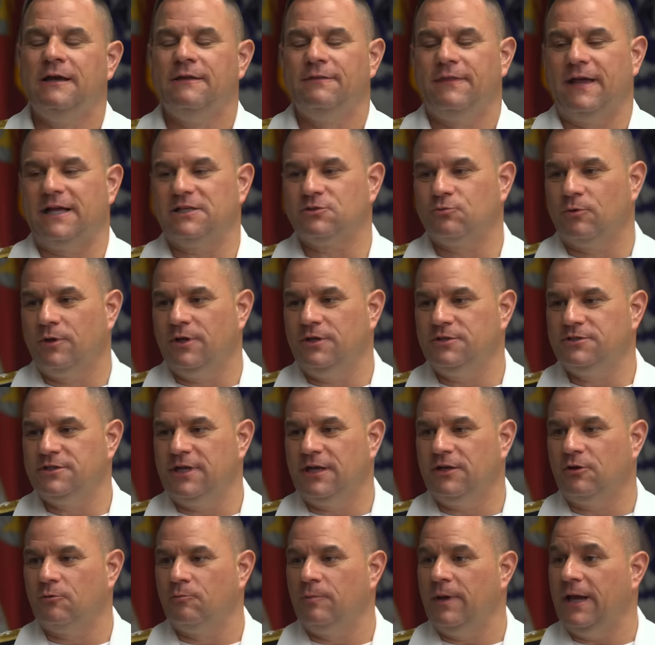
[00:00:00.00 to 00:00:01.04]
That's where you
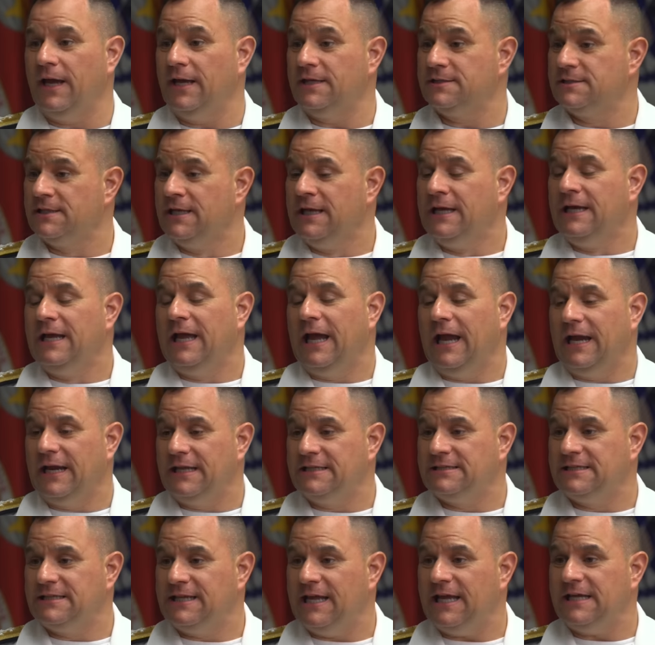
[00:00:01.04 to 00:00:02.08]
set your pace. And
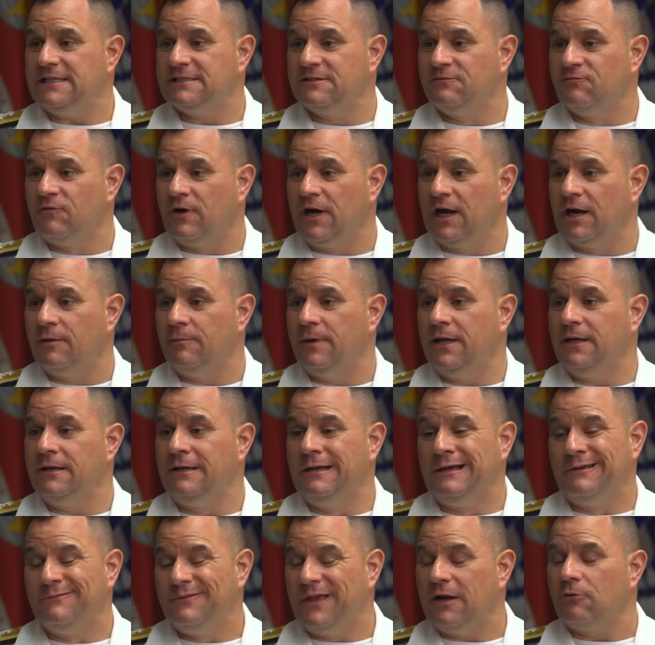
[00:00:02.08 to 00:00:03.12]
in today's environment,
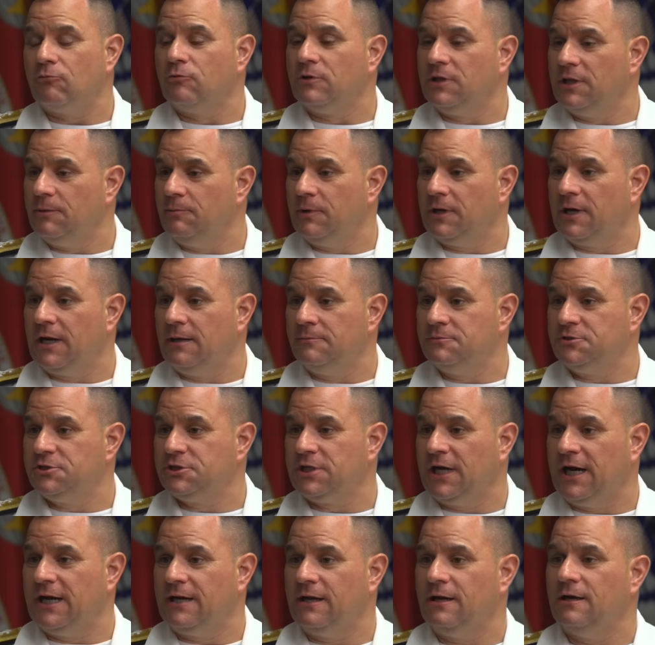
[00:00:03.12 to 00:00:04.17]
that really becomes
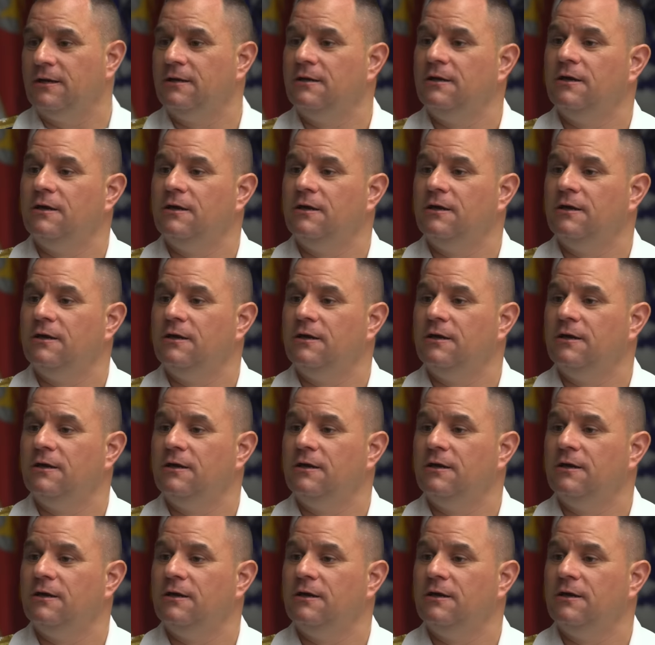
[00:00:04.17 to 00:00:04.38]
China.